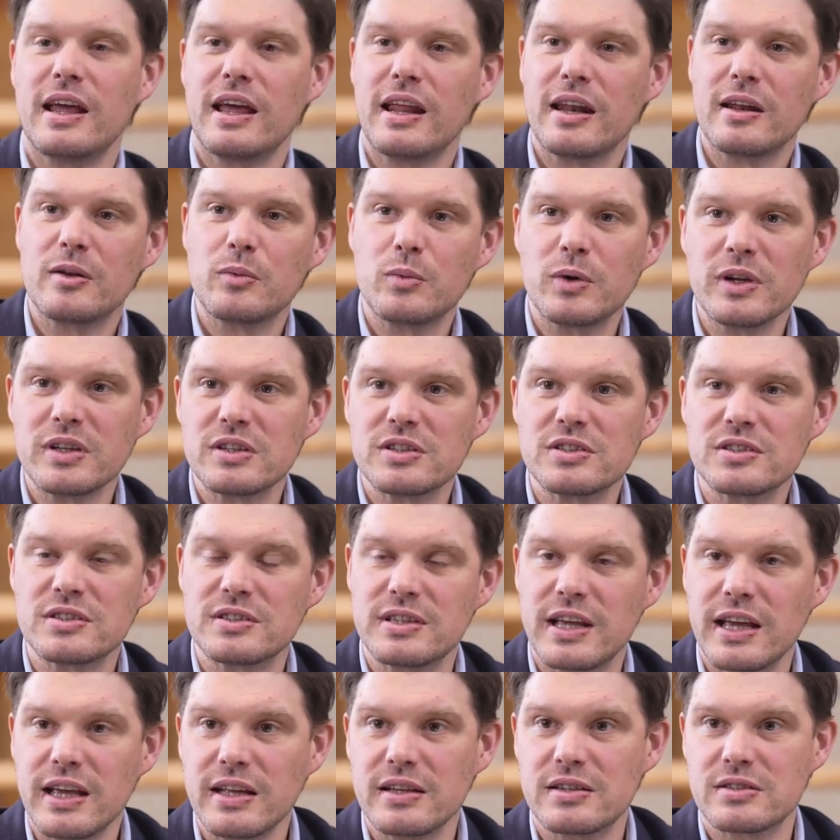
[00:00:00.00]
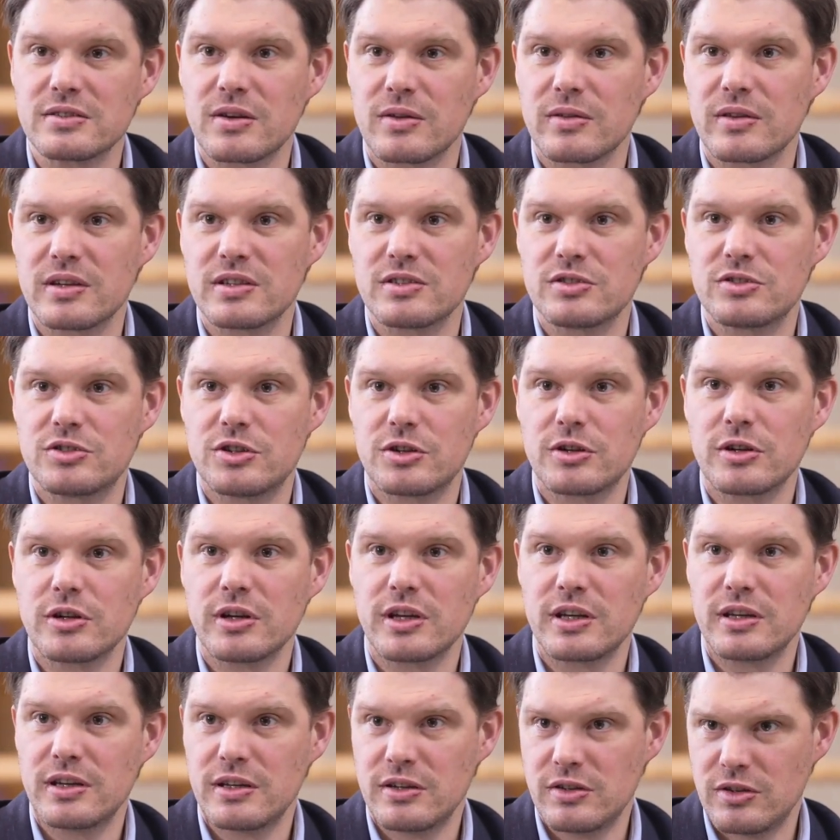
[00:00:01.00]
at which stage on this
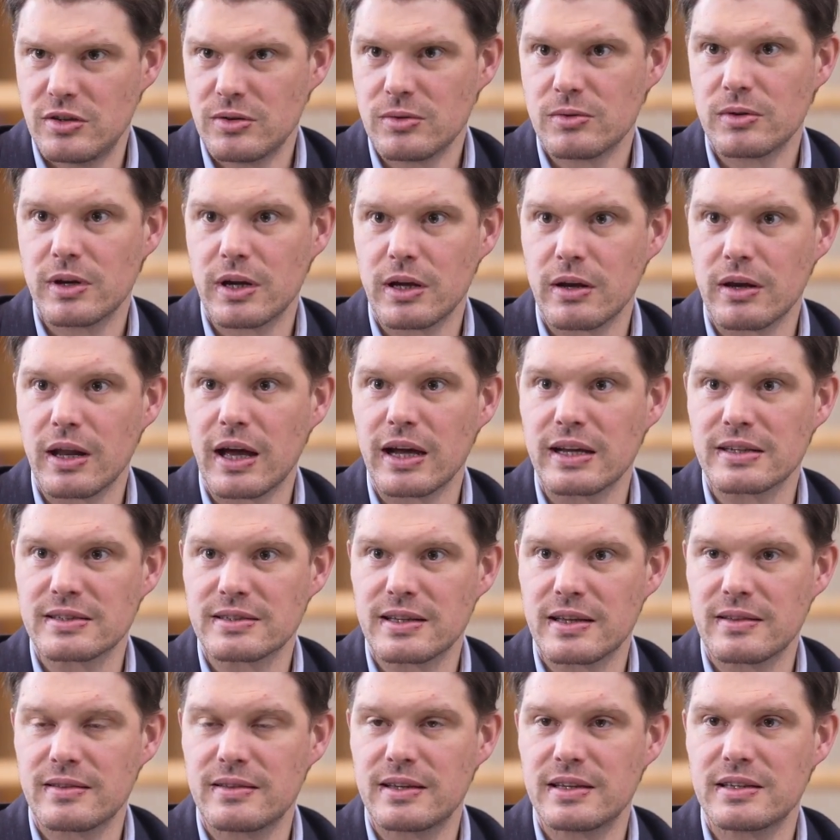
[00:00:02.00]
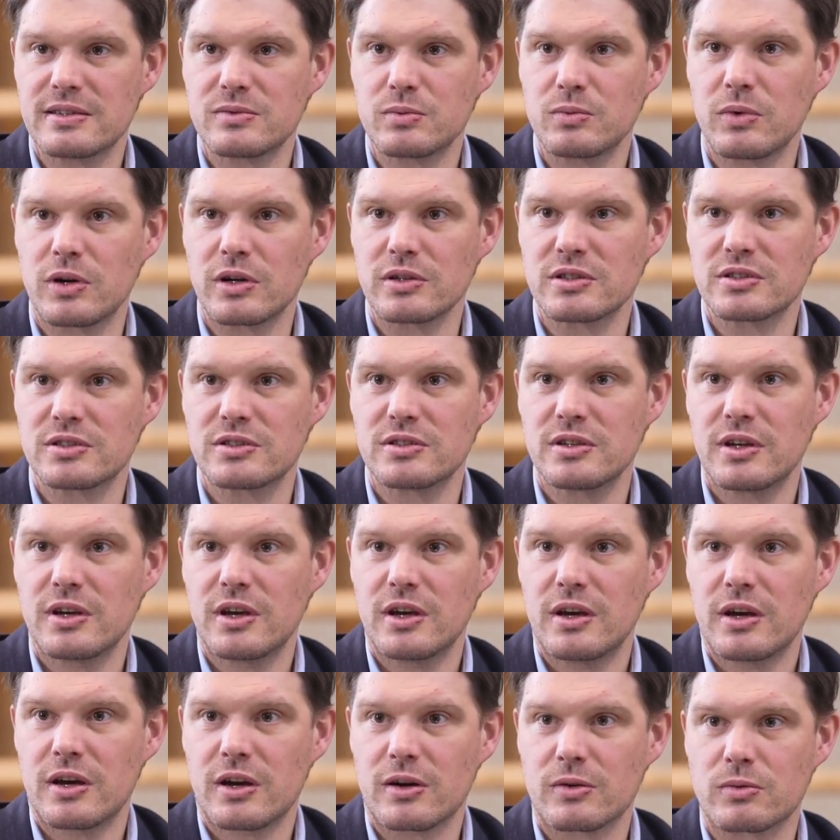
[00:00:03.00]
journey did you realize that this was
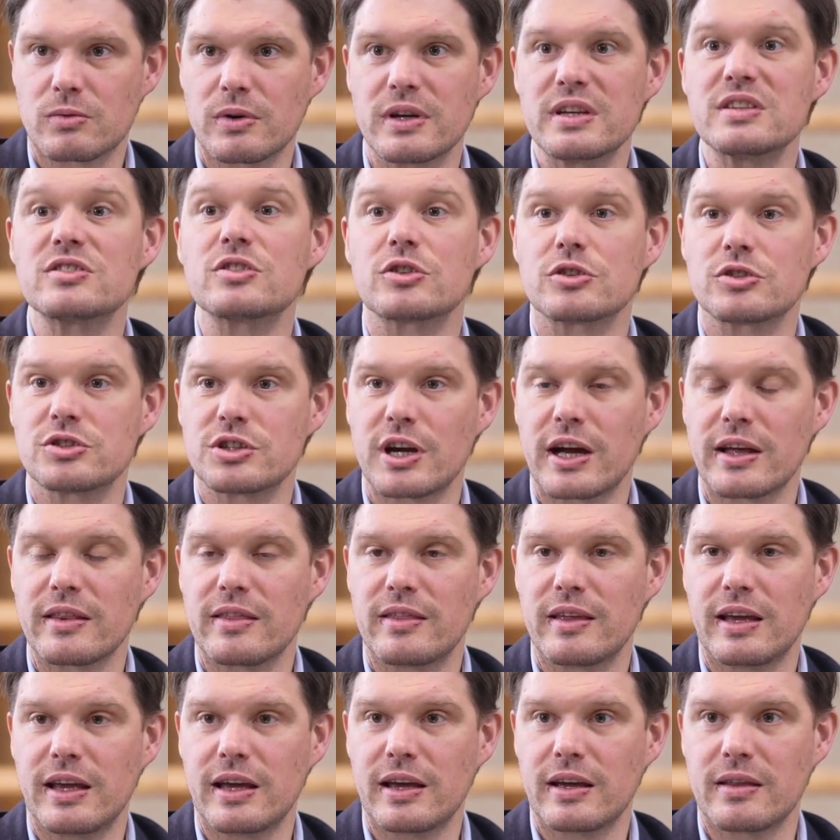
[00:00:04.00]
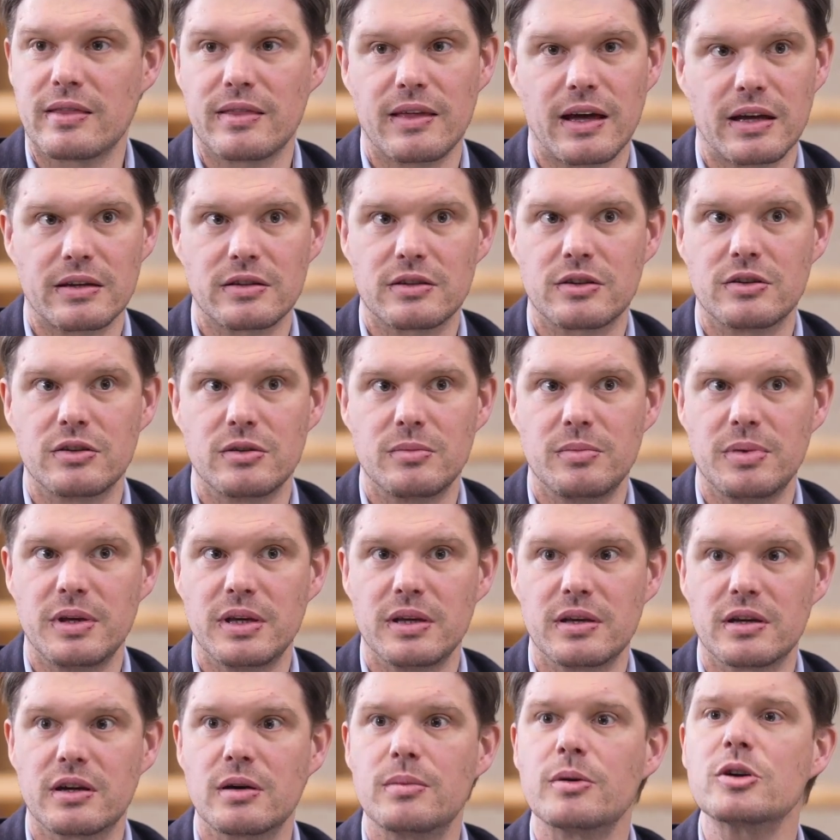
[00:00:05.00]
a research idea that could
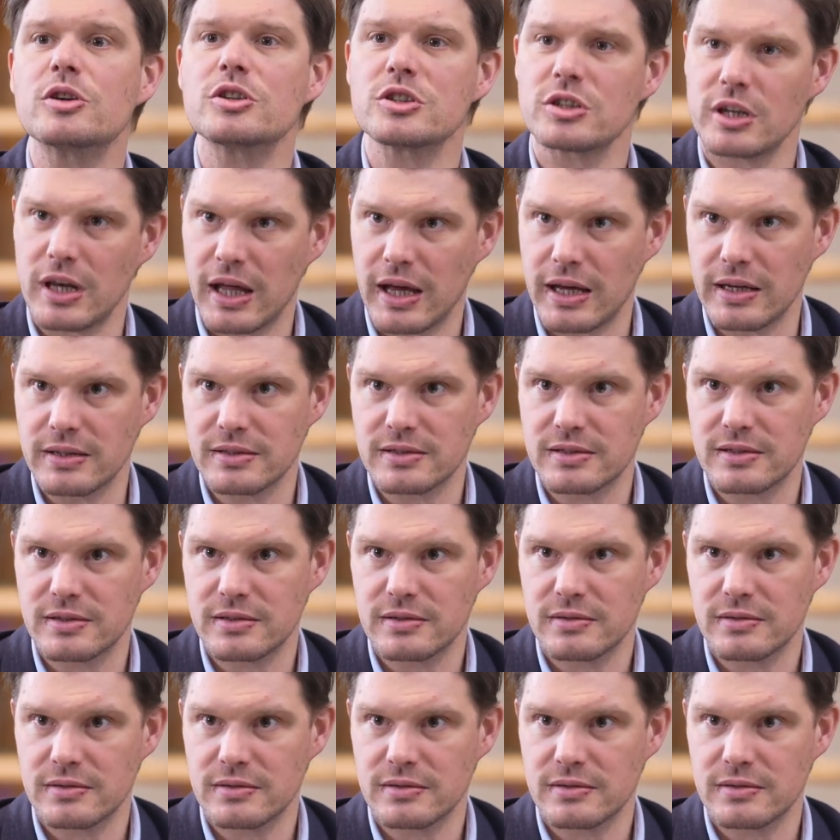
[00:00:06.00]
be commercialized?